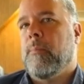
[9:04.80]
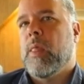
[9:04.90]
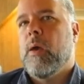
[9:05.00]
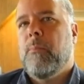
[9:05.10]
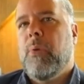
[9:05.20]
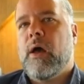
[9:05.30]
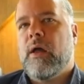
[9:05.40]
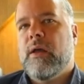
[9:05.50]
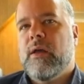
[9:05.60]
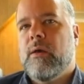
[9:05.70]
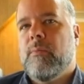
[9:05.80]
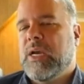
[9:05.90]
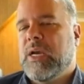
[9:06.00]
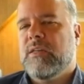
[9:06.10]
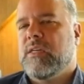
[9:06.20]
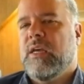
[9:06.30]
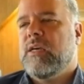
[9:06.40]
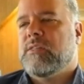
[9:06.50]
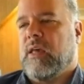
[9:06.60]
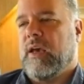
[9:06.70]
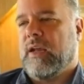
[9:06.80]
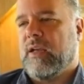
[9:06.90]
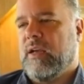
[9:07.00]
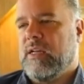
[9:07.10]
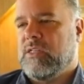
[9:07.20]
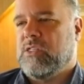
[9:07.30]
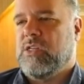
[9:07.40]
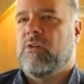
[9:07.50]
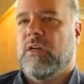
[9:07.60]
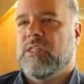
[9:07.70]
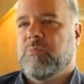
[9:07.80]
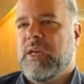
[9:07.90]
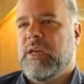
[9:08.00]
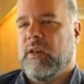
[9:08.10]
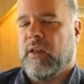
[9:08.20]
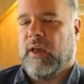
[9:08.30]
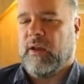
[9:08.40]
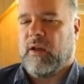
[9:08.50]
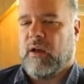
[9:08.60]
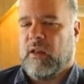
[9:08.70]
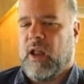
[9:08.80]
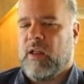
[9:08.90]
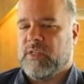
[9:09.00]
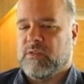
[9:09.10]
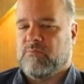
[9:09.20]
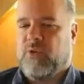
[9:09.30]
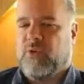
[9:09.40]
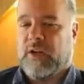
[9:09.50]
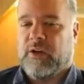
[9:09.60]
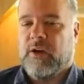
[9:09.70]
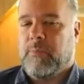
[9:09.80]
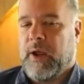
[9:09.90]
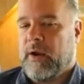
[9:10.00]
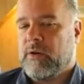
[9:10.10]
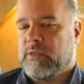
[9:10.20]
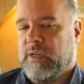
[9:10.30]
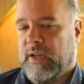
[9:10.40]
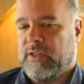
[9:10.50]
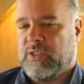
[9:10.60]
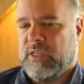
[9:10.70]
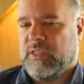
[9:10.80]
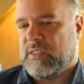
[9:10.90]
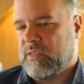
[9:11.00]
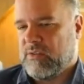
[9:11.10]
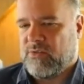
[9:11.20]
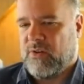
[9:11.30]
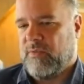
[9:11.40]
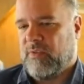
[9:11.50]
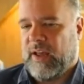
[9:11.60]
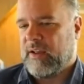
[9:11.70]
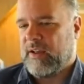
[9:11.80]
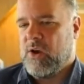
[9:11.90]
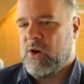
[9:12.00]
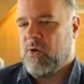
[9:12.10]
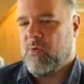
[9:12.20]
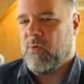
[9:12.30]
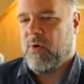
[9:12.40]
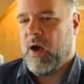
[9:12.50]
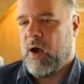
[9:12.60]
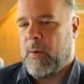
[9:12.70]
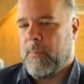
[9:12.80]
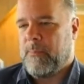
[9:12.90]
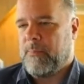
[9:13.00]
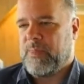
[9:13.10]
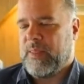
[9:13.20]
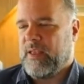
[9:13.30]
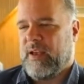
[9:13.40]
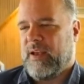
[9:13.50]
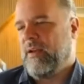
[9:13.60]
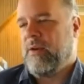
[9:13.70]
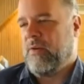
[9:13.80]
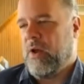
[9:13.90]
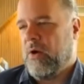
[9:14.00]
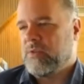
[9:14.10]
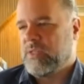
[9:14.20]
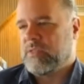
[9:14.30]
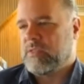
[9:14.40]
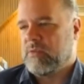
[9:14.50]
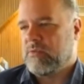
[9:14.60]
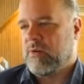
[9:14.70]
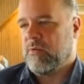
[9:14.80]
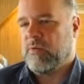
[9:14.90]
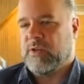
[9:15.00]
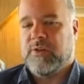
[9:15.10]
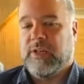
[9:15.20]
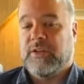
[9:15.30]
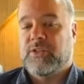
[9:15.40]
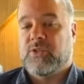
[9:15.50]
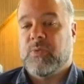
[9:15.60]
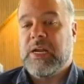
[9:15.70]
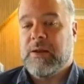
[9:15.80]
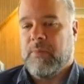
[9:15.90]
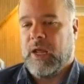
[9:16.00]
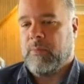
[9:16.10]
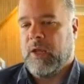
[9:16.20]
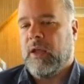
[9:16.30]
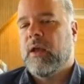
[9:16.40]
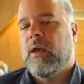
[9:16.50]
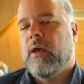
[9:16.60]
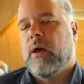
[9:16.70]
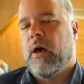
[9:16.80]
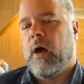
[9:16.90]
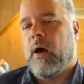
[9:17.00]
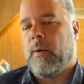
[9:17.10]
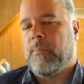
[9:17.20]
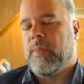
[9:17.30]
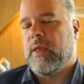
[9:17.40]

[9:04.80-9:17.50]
But because it is like, it's generally speaking, like a lot of it's pretty good parenting. It's just sort of like, I don't know, it's just sort of to the extreme maybe. And